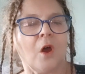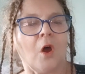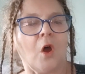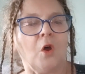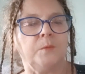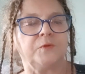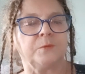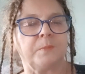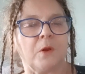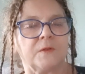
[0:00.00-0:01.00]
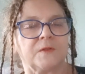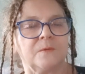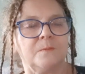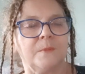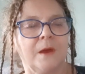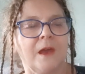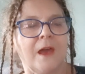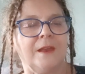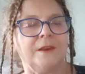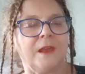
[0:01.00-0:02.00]
hope to blossom,
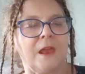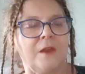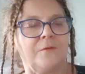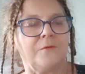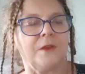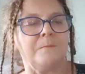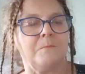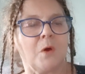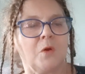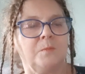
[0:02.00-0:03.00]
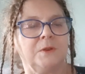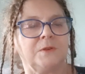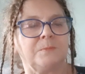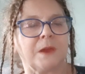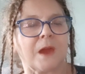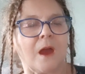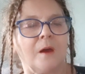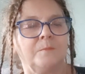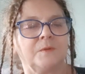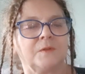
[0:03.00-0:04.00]
and every moment
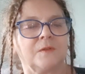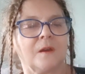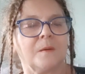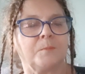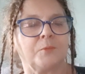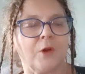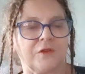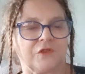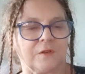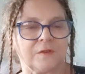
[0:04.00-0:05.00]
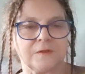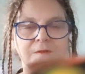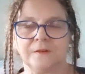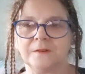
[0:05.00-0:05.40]
becomes precious.